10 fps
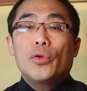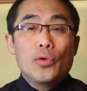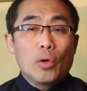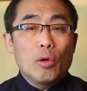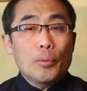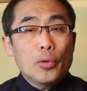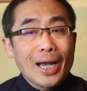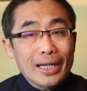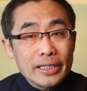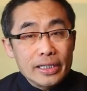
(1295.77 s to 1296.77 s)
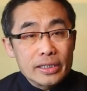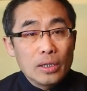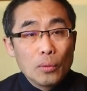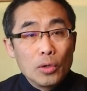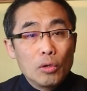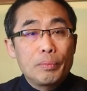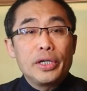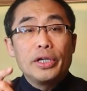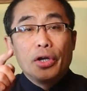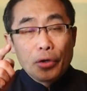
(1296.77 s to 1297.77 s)
your practice will
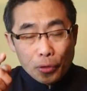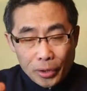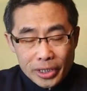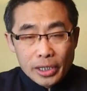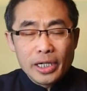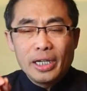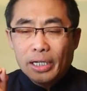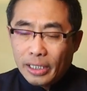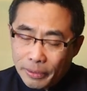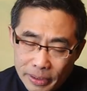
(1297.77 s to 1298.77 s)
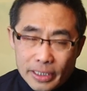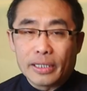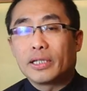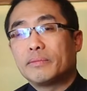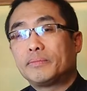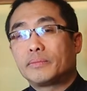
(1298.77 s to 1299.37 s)
be greatly limited.